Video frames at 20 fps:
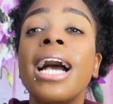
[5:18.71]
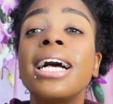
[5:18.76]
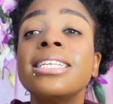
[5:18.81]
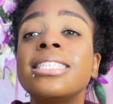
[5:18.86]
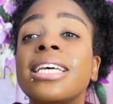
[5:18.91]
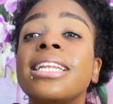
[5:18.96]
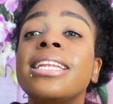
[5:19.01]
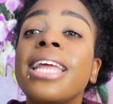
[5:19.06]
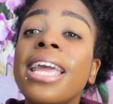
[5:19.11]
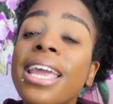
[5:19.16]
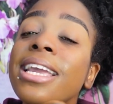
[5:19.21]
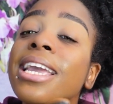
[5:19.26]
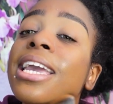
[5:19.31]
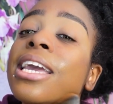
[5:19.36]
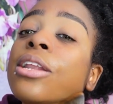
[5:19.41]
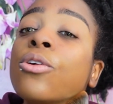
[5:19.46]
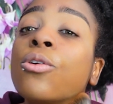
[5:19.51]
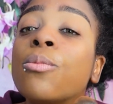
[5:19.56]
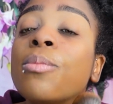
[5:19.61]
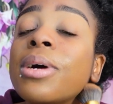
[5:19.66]
I said, they ain't
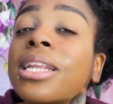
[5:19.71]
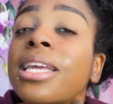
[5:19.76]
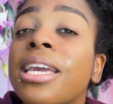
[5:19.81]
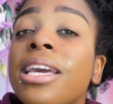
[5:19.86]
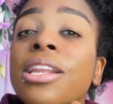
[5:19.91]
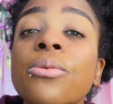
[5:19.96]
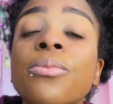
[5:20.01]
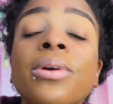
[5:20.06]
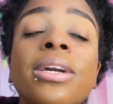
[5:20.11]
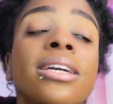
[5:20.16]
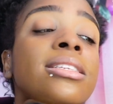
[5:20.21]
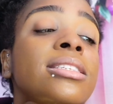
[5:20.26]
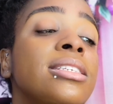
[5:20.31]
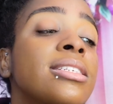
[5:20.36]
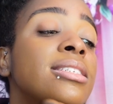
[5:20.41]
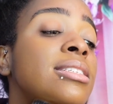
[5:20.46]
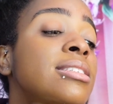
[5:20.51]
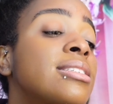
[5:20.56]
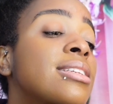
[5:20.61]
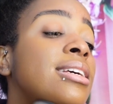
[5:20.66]
getting no money anyways
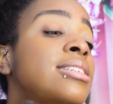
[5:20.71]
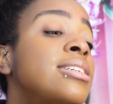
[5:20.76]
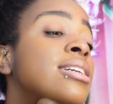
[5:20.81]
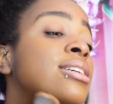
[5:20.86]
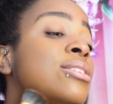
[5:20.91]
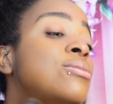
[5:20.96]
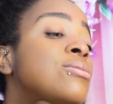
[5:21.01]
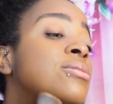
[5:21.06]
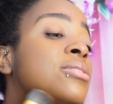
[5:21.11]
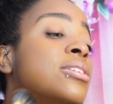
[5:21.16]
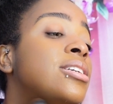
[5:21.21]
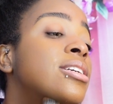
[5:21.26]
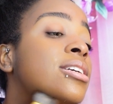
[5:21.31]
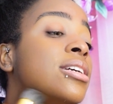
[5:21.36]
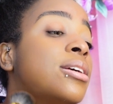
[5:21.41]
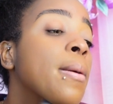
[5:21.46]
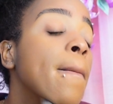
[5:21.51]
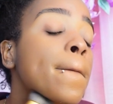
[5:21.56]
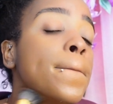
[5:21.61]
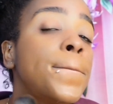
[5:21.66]
because I got a new
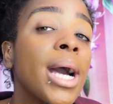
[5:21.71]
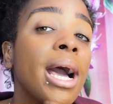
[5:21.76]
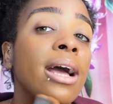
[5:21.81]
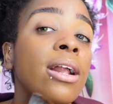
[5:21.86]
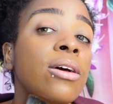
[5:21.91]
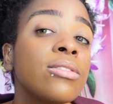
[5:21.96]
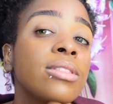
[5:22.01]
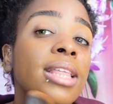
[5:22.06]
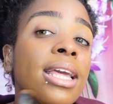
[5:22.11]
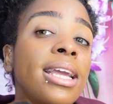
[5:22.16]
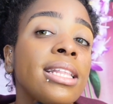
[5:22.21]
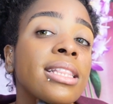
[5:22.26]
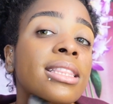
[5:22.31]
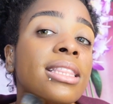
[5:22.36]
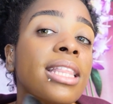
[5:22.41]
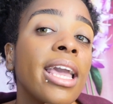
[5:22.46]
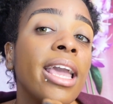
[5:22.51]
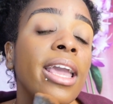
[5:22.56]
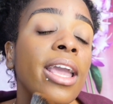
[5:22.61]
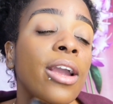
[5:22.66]
card. But I don't think
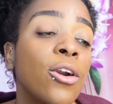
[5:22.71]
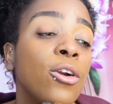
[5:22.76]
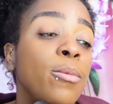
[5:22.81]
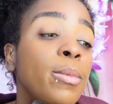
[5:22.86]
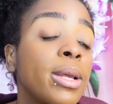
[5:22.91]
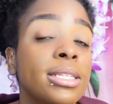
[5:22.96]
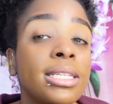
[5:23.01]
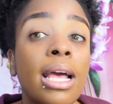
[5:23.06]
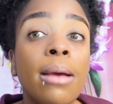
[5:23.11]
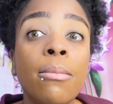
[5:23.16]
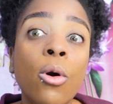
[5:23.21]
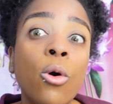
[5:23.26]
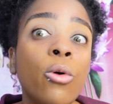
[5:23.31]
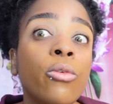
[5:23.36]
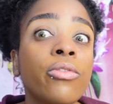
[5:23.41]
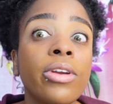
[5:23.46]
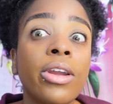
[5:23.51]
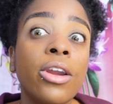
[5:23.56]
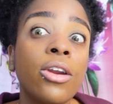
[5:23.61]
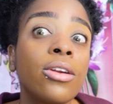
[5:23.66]
they heard me because I'm
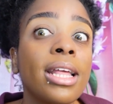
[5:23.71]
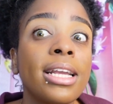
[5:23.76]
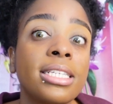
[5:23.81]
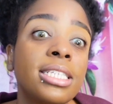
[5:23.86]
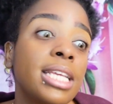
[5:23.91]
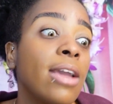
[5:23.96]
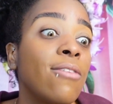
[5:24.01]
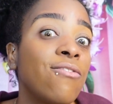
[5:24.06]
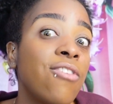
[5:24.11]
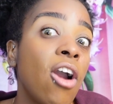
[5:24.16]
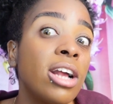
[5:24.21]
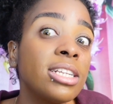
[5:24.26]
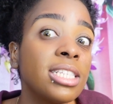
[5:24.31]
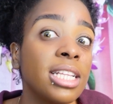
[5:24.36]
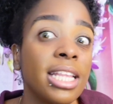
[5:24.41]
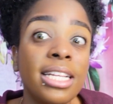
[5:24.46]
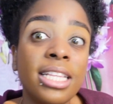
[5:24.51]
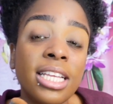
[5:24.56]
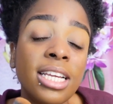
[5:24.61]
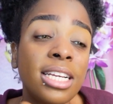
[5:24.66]
over here like saying
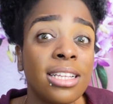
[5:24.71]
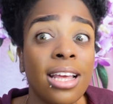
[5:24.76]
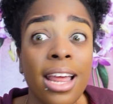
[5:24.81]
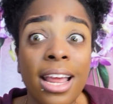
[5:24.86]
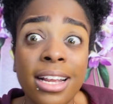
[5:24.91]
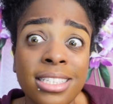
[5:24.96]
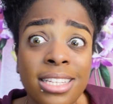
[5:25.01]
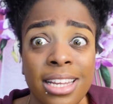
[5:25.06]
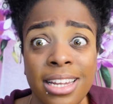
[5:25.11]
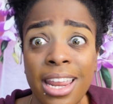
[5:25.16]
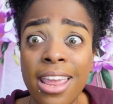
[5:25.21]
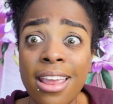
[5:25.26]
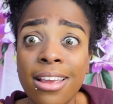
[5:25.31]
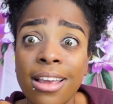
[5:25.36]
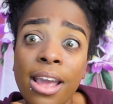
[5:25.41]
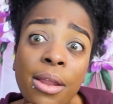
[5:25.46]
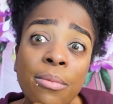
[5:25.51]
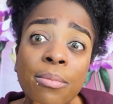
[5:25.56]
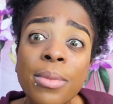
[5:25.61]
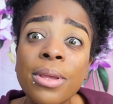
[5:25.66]
fraudulent this. I said, they ain't
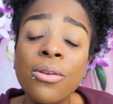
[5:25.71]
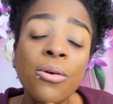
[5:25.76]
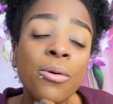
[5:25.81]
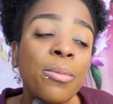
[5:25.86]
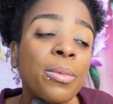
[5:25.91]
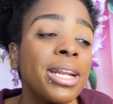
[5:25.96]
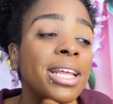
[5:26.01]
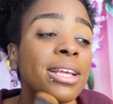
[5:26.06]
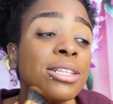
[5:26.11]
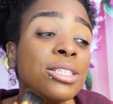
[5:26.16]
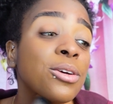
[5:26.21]
getting me no money.